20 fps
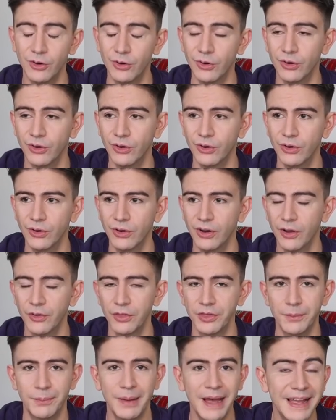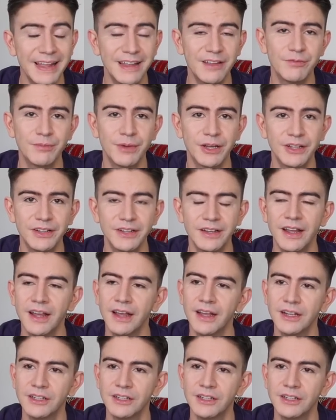or on the pavement.